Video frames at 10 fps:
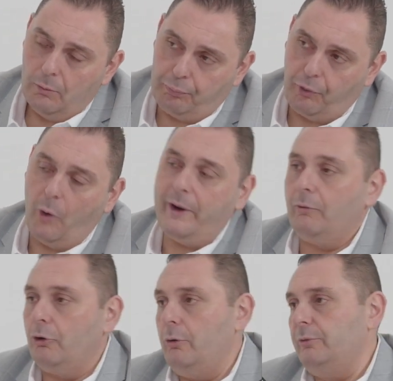pro in
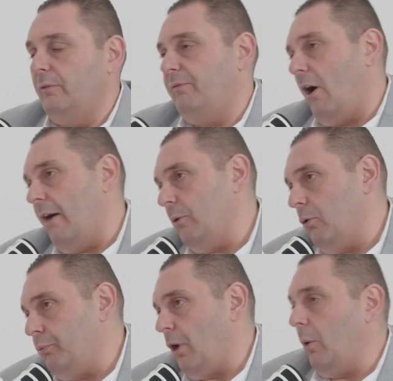rooms and 5 that
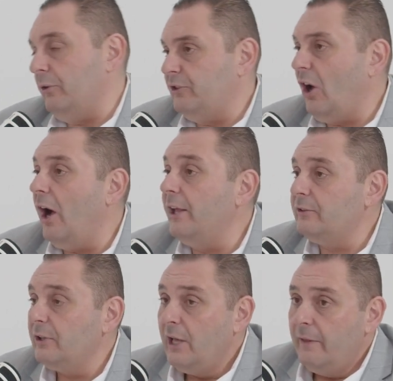were pro on
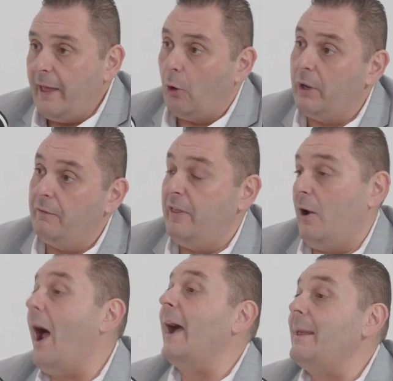sites, they'd all give you
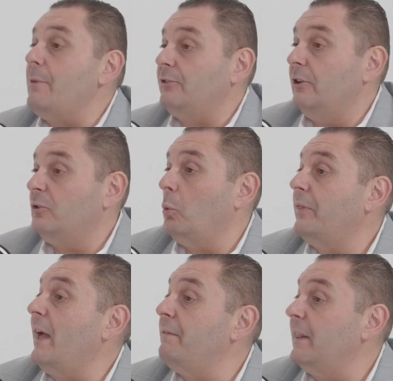their arguments as to what
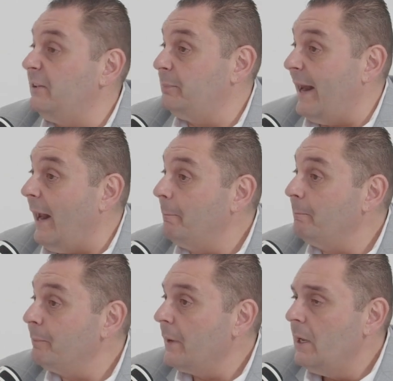they feel is better.
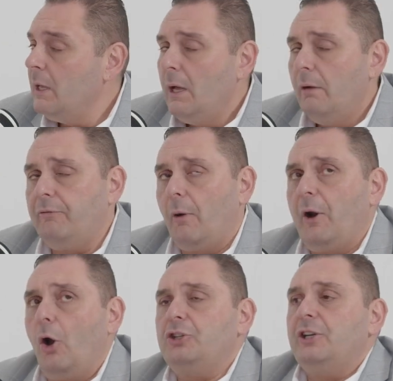From
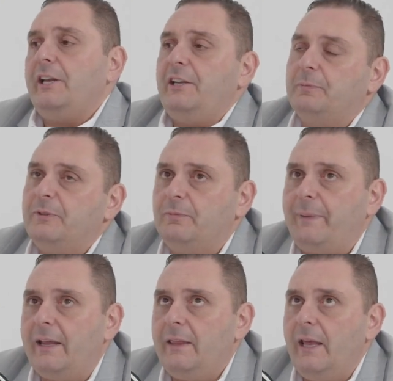an auctioneer's
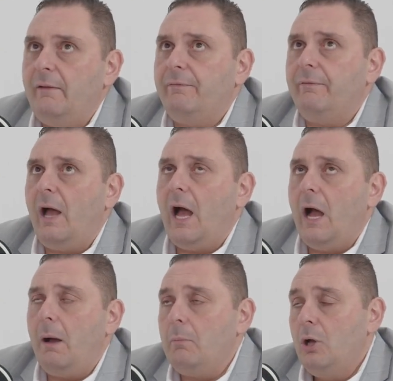perspective,
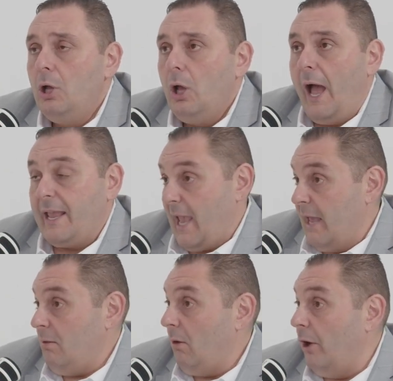
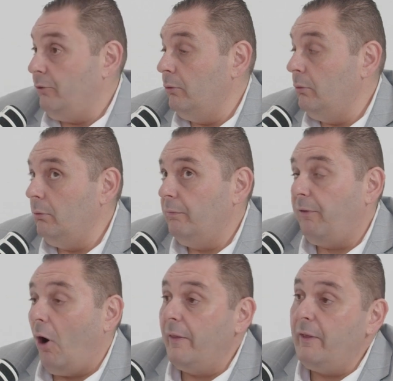again, I do
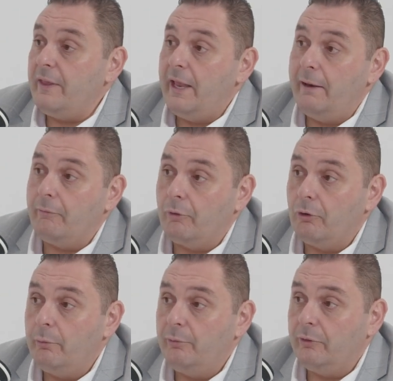find that the in
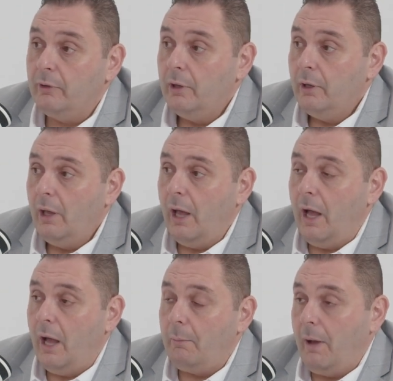rooms
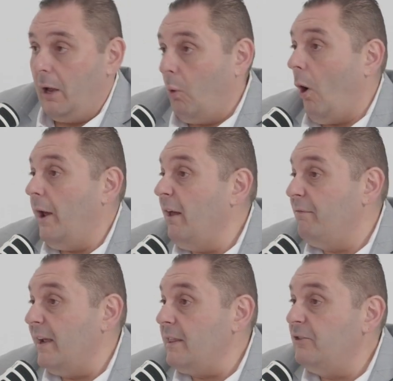are quite
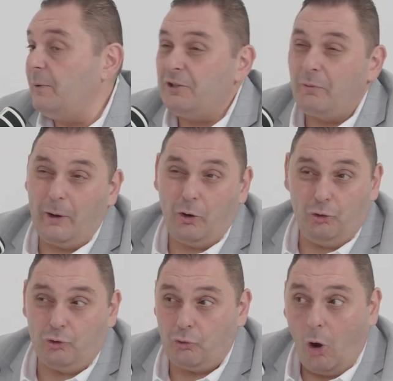effective, especially from a
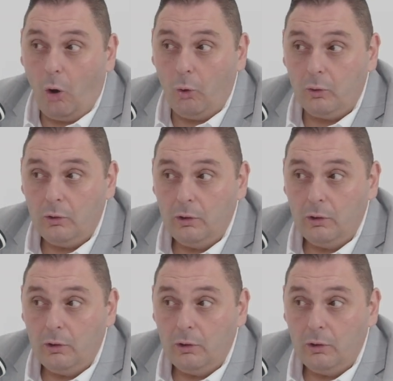control